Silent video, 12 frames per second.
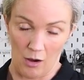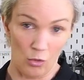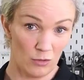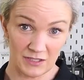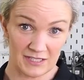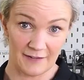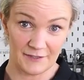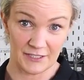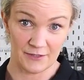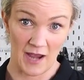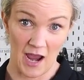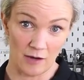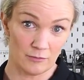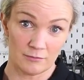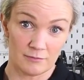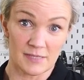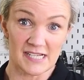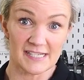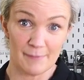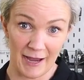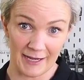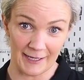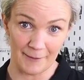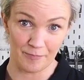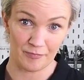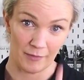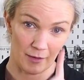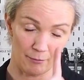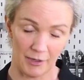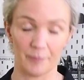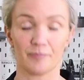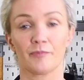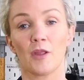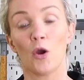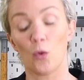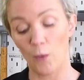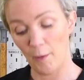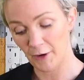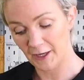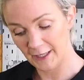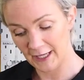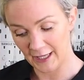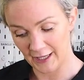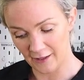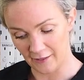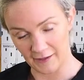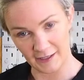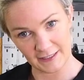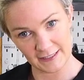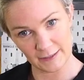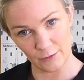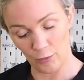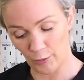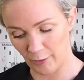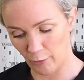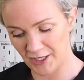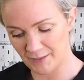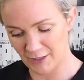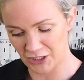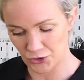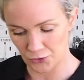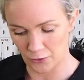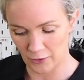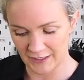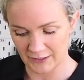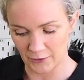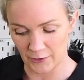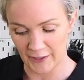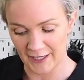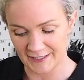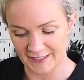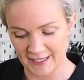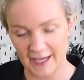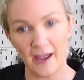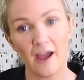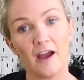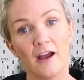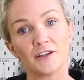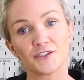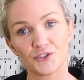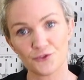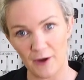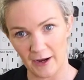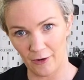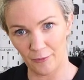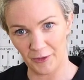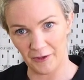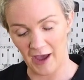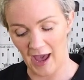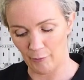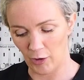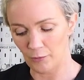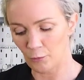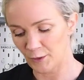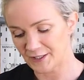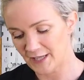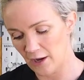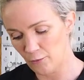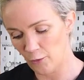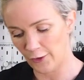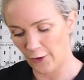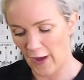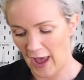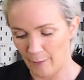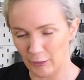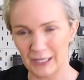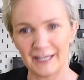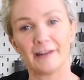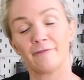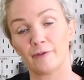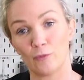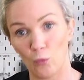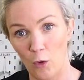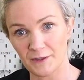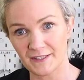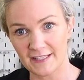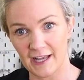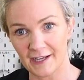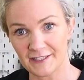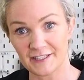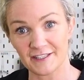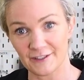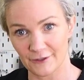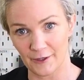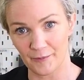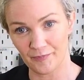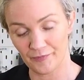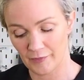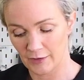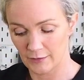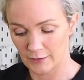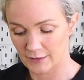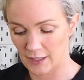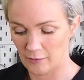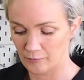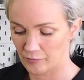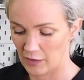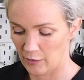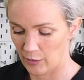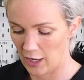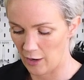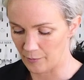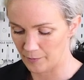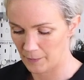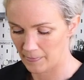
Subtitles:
All that's left to do now, smack it. But when we're going to hit this, what I want you to make sure is that you're hitting it straight on with your hammer. We don't want our hammer leaning from one side to the other. So here we go.